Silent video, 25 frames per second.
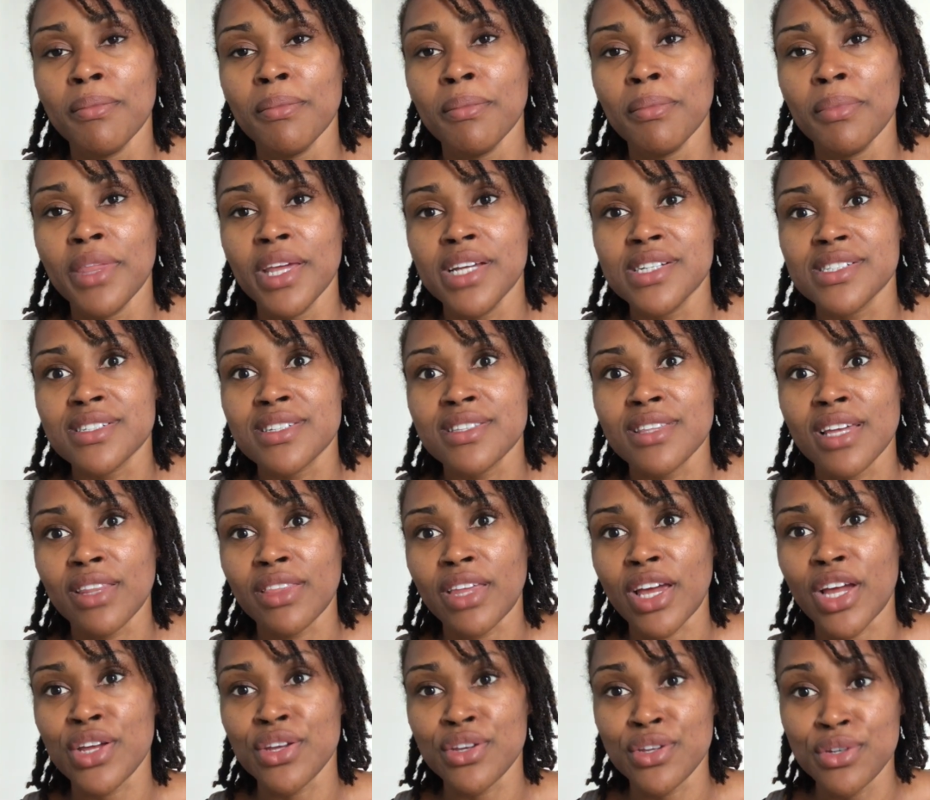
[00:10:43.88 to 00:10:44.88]
They just think
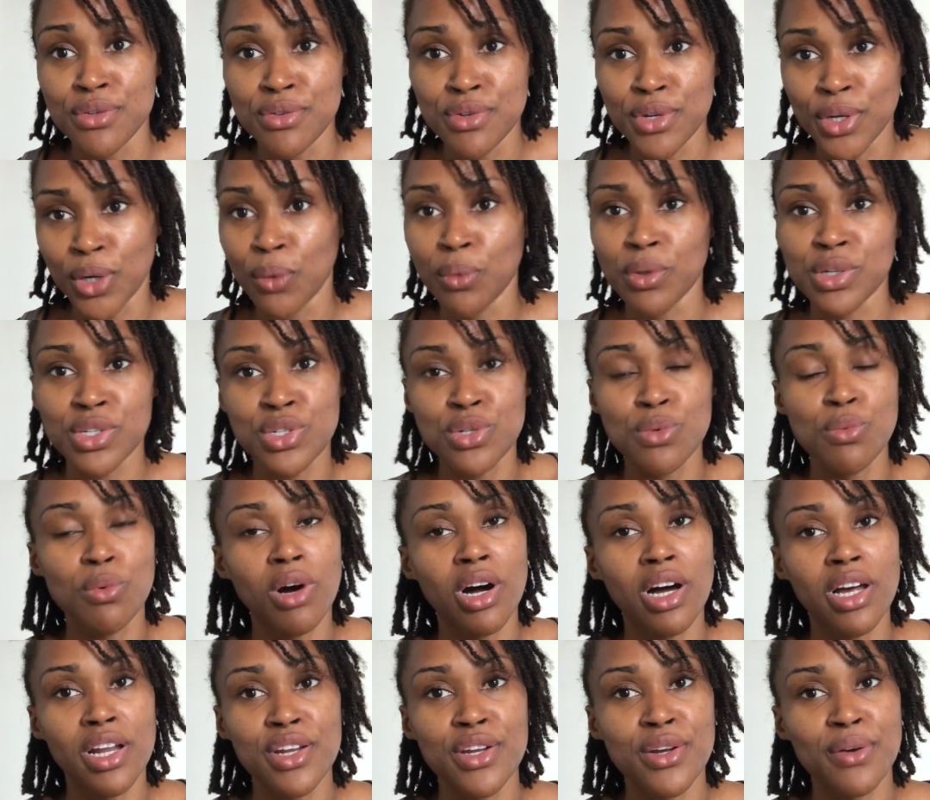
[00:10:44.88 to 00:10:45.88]
that you know what you
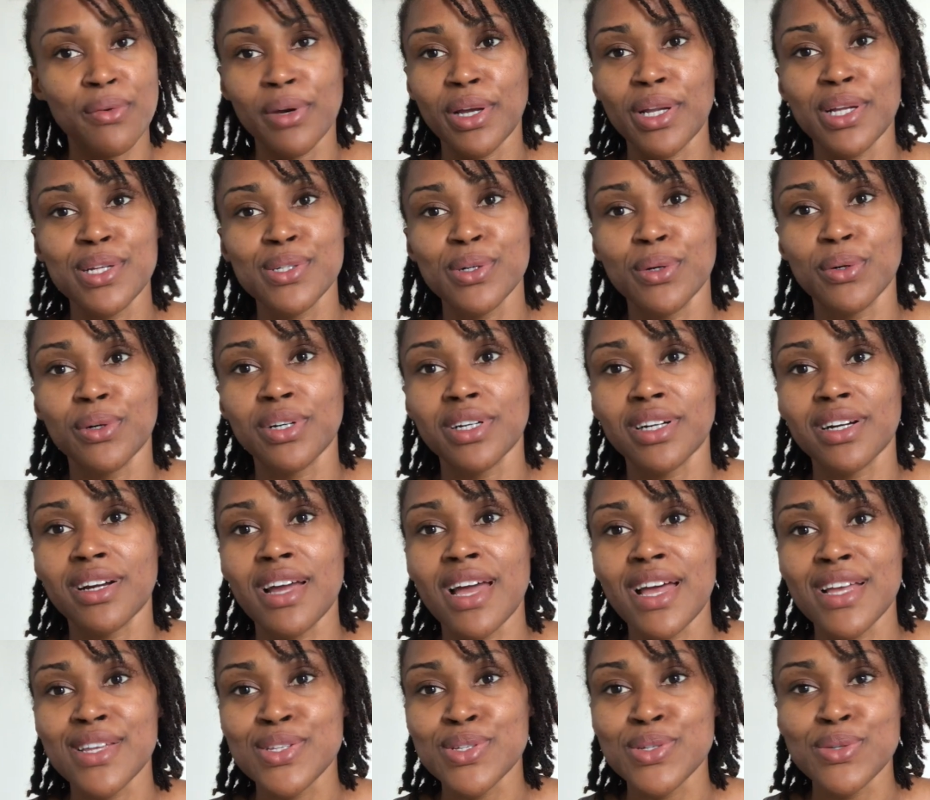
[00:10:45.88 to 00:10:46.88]
want and you're ready to order
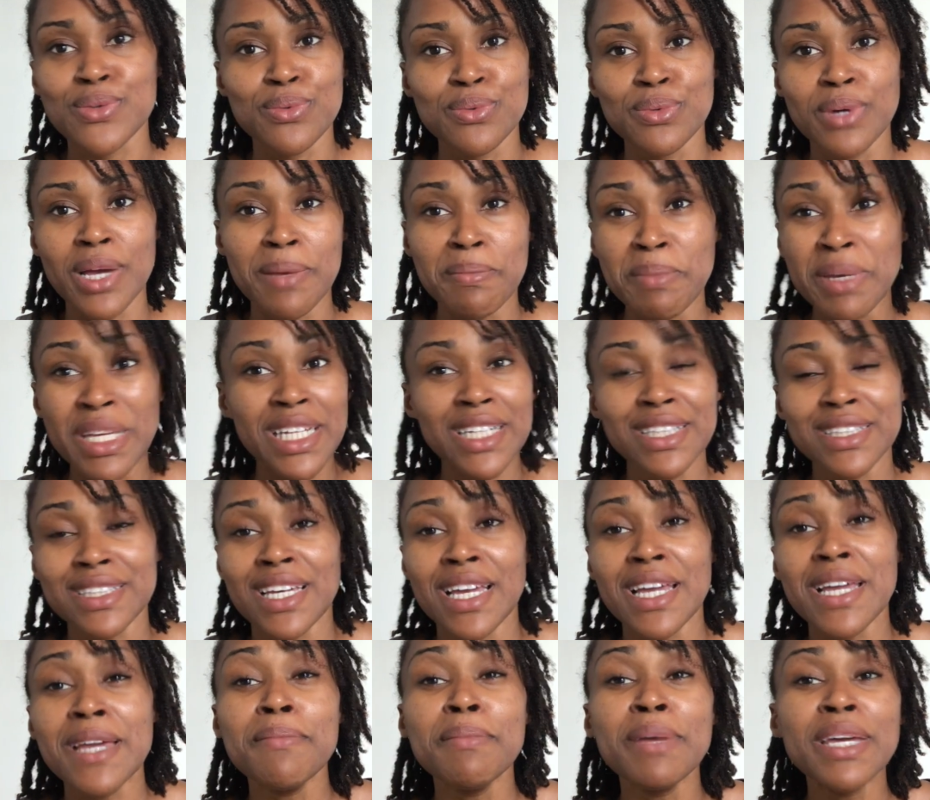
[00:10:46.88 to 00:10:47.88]

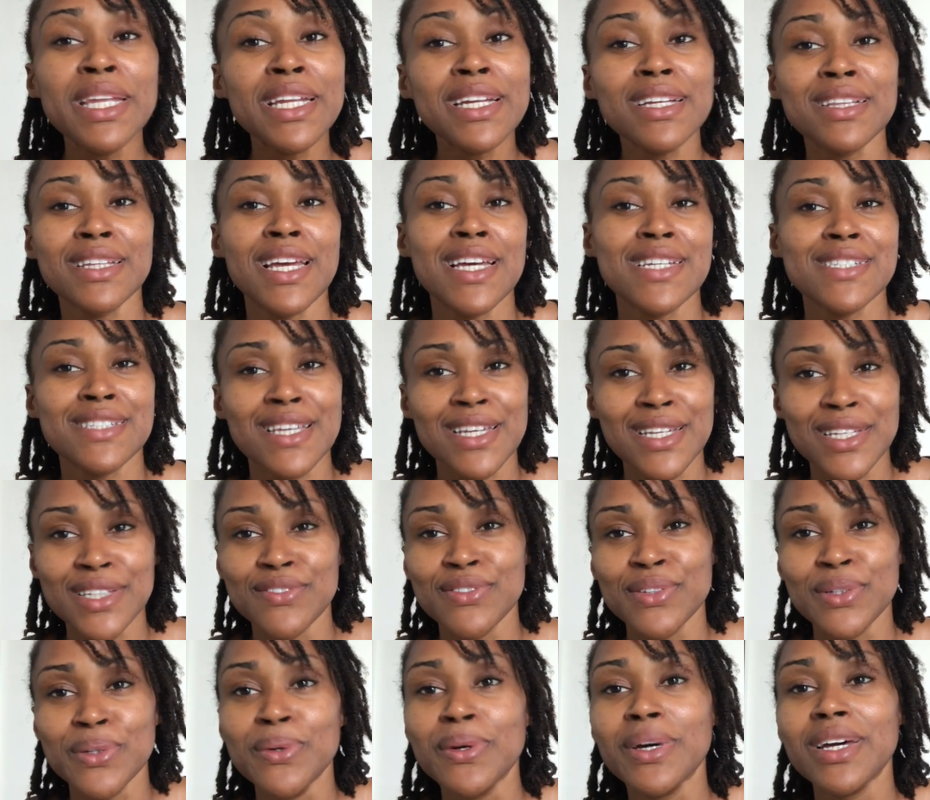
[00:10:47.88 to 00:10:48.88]
immediately as they give
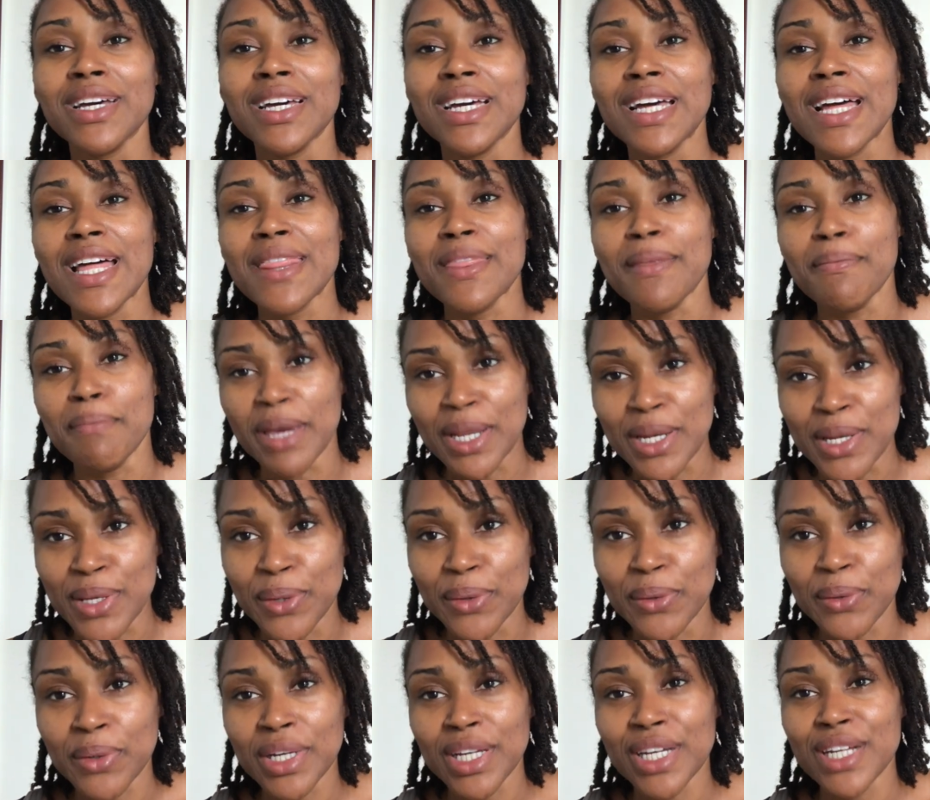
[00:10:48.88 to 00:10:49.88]
you the menu.
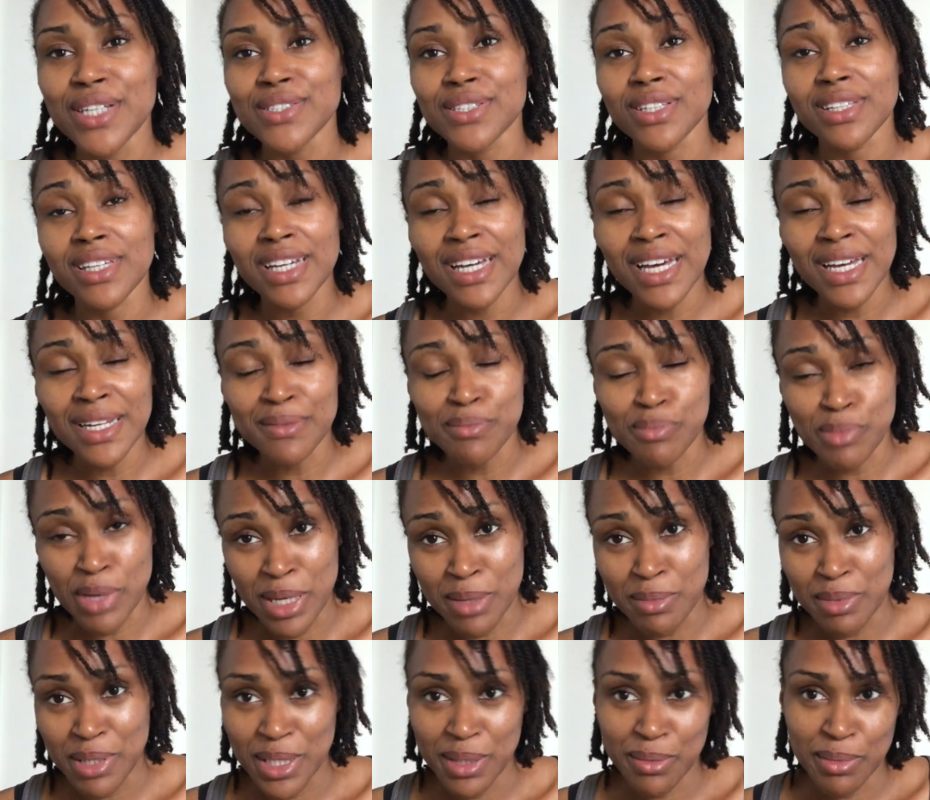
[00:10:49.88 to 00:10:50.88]
So that may
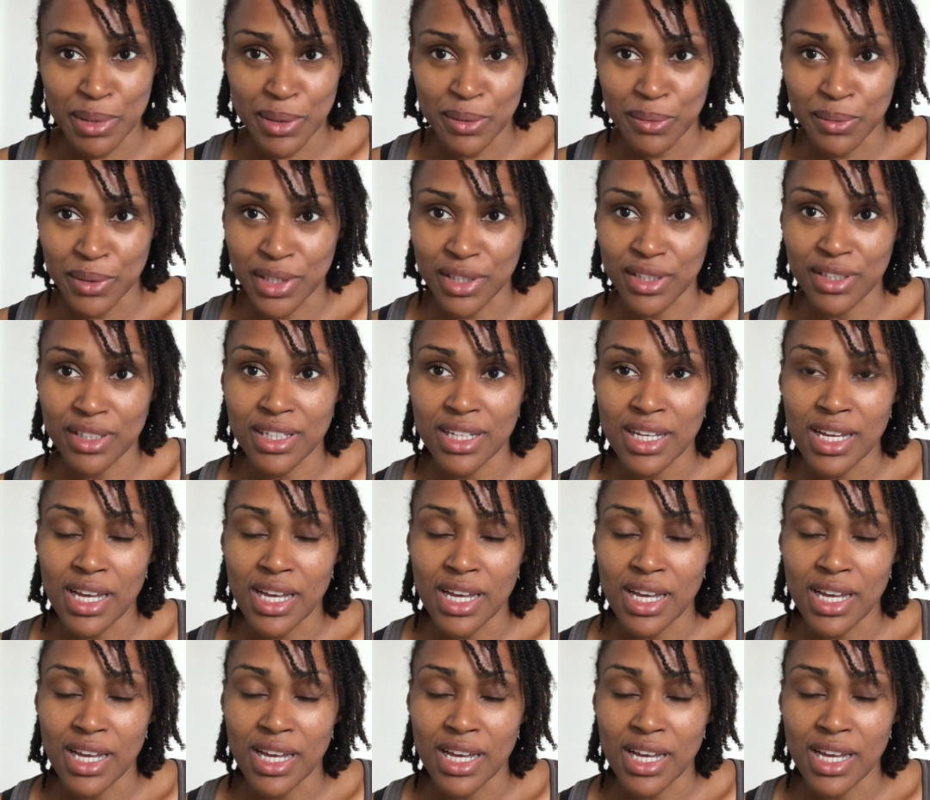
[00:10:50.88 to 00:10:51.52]
be a bit weird.